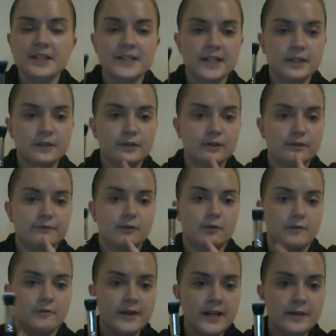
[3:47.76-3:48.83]
They're good for
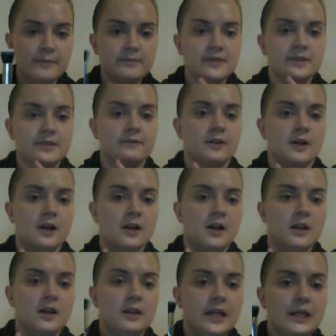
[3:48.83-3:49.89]
creams,
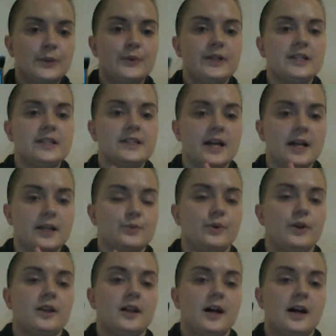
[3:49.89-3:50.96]
liquids, as
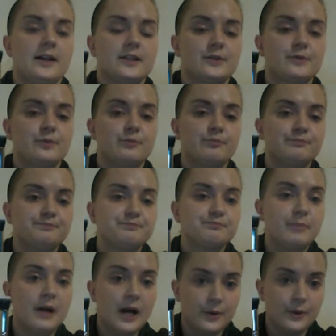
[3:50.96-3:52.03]
well as
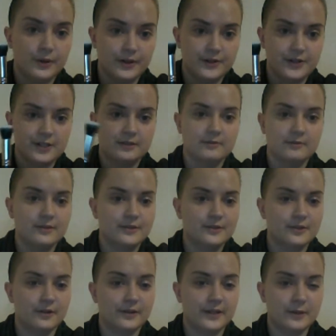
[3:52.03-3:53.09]
powders.
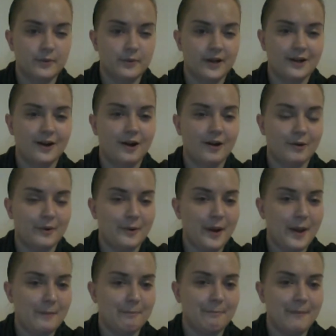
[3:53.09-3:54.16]
So they are
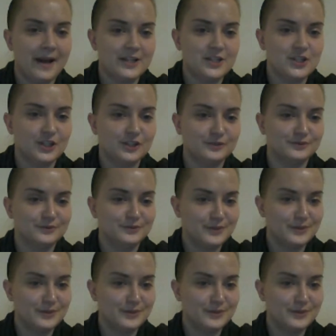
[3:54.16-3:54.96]
magical